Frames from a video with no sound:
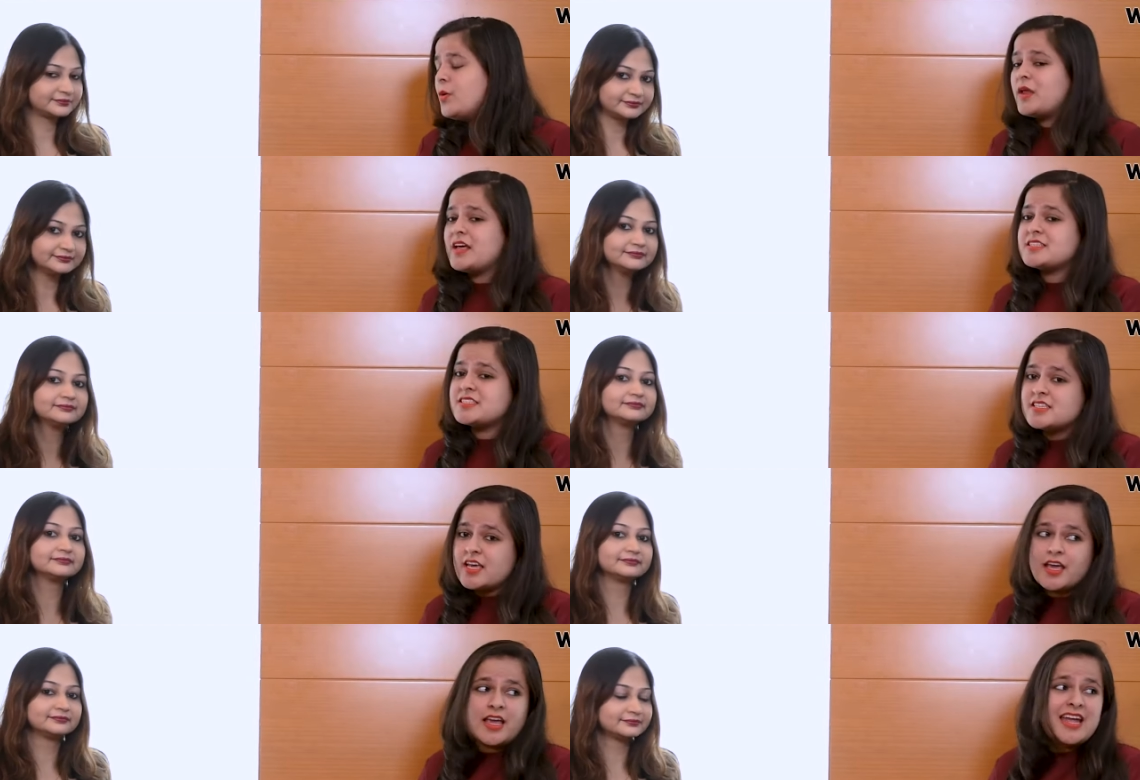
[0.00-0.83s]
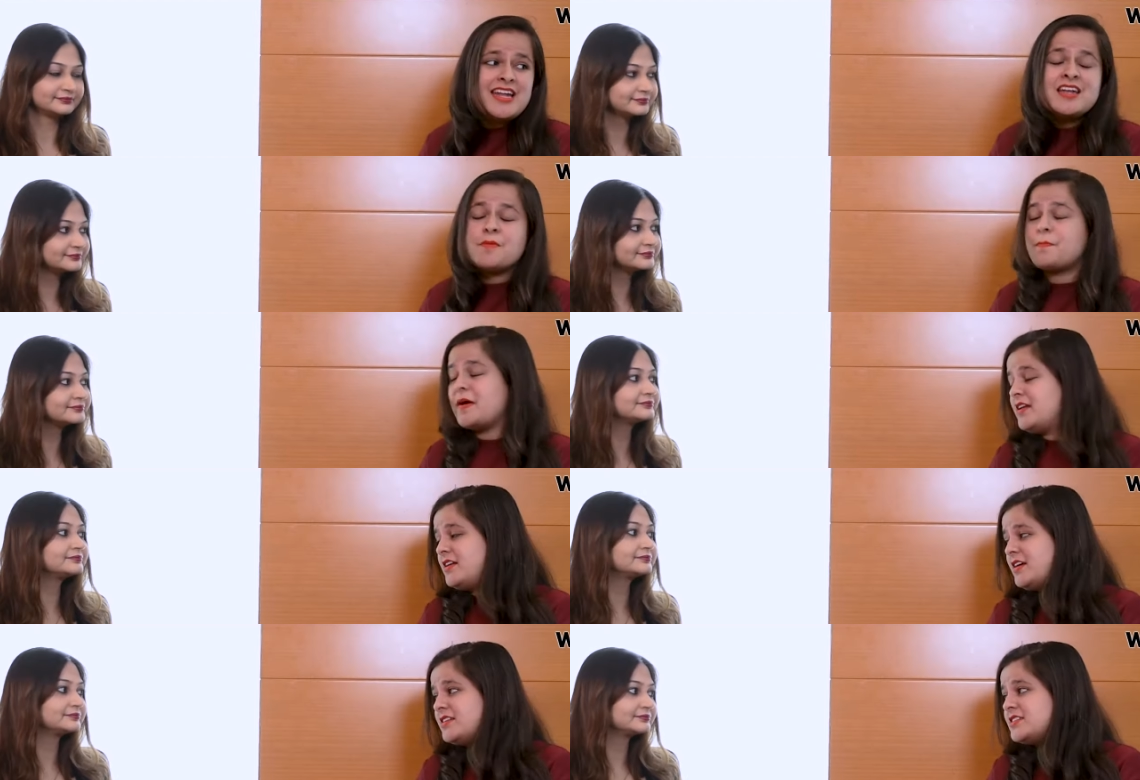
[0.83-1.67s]
Speaker 1: When I say
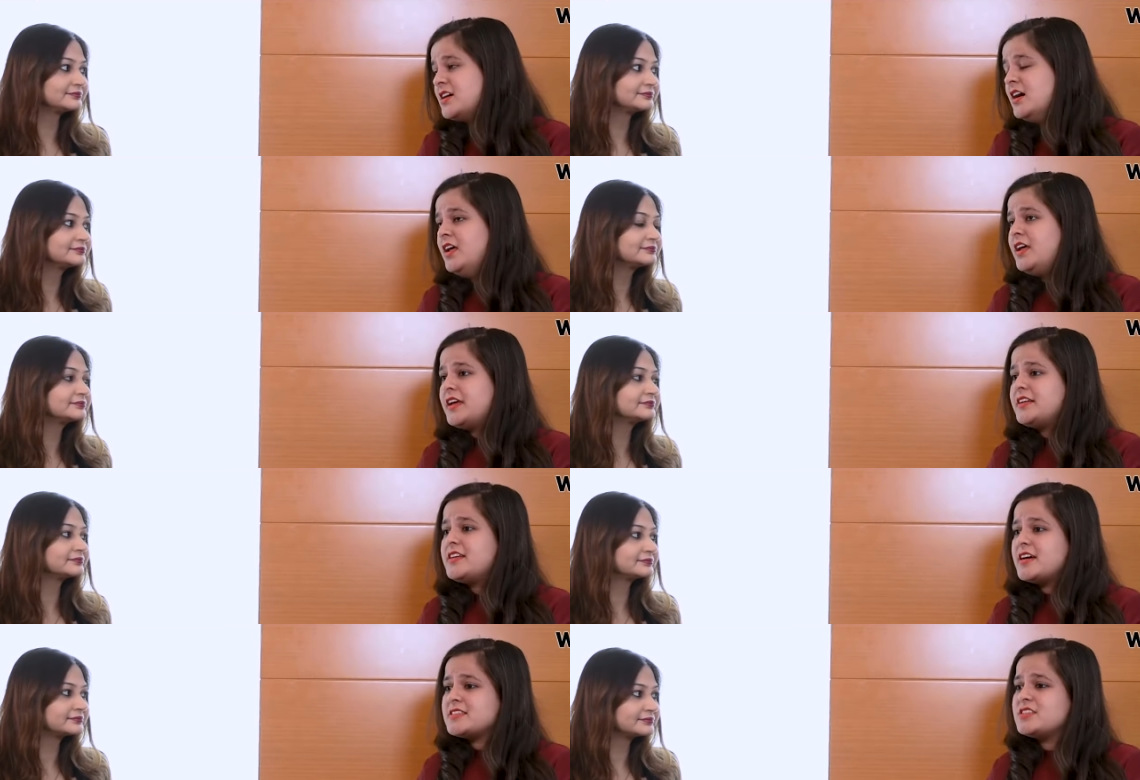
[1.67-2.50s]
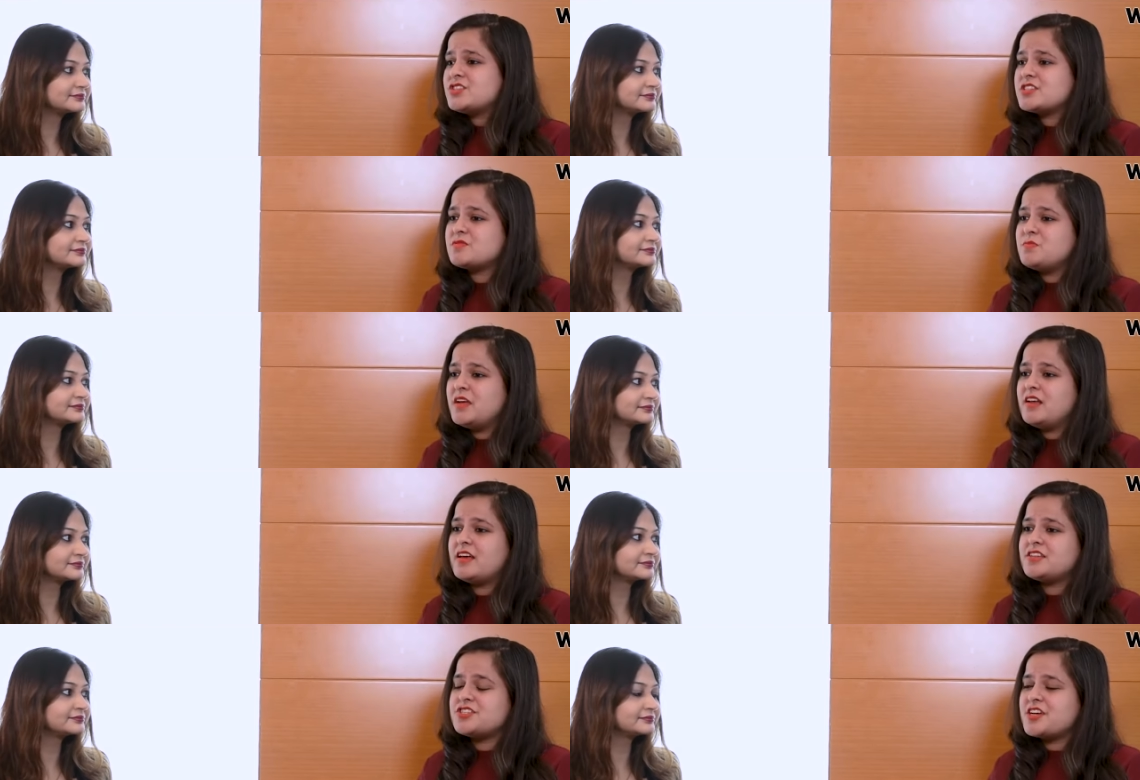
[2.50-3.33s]
independent, it doesn't just mean
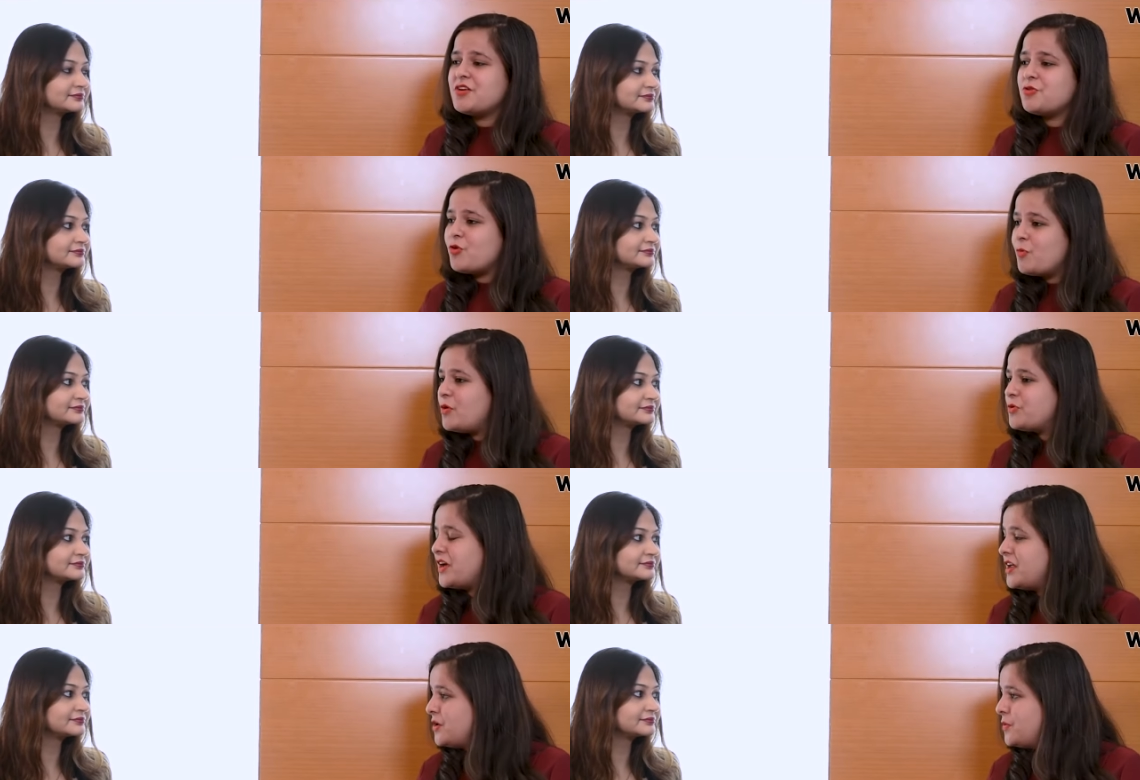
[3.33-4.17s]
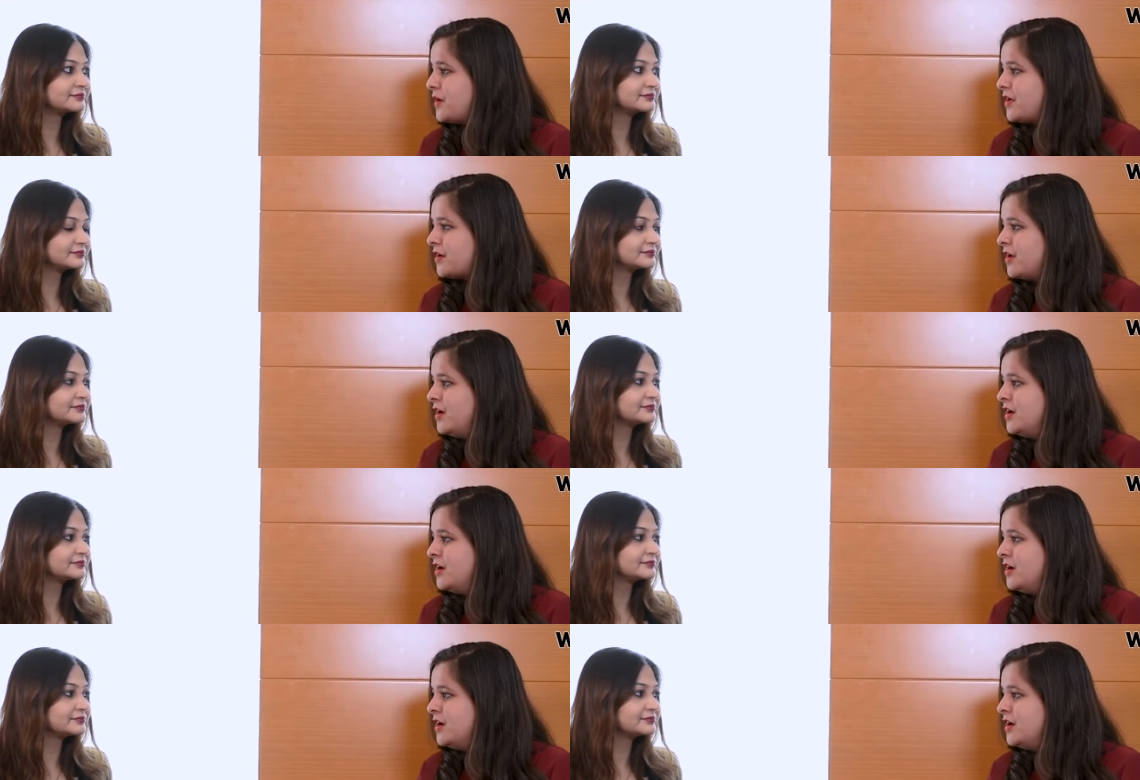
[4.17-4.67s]
like she can roam out anywhere.